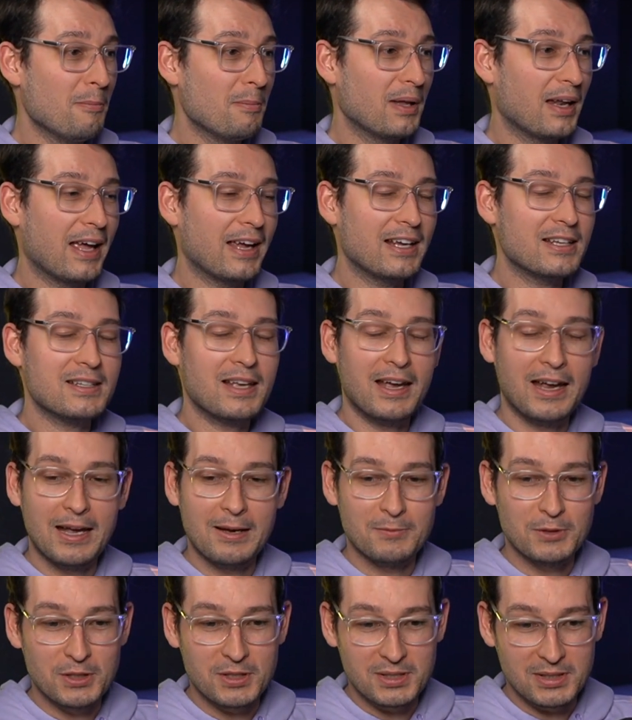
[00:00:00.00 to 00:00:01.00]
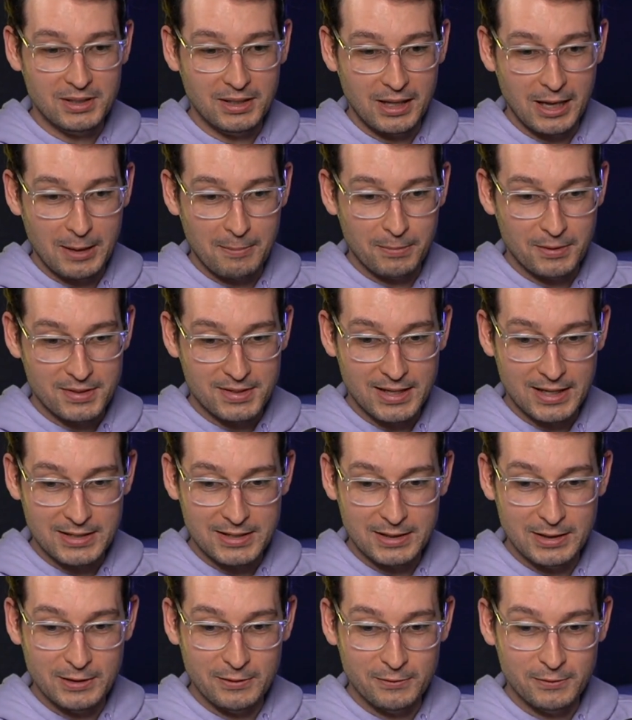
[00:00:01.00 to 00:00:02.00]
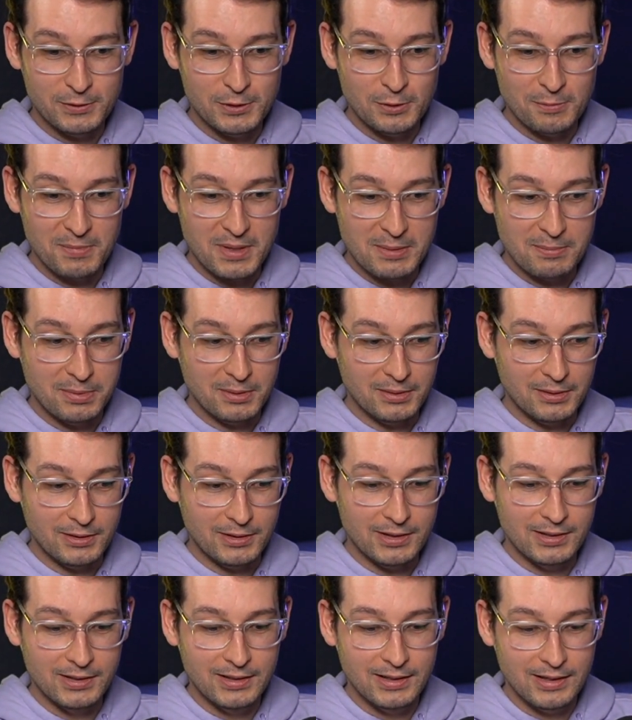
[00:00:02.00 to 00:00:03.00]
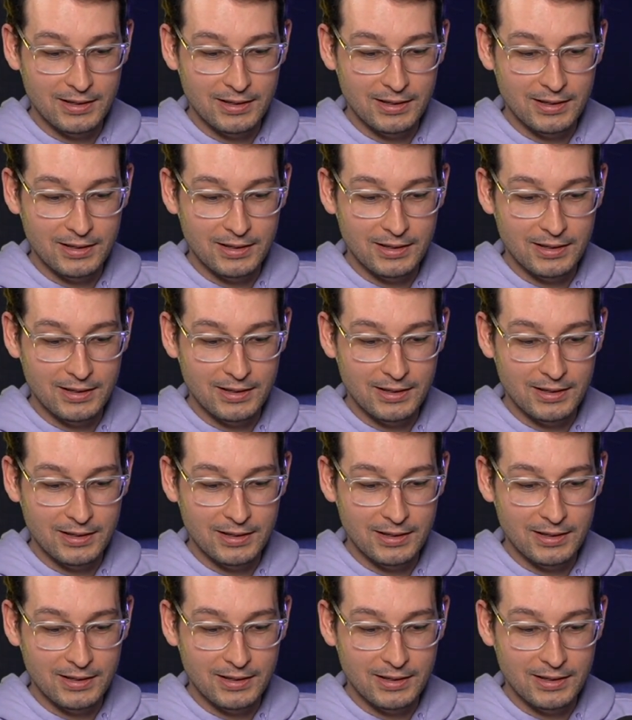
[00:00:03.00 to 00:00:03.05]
but I guess I am just still hypersensitive to people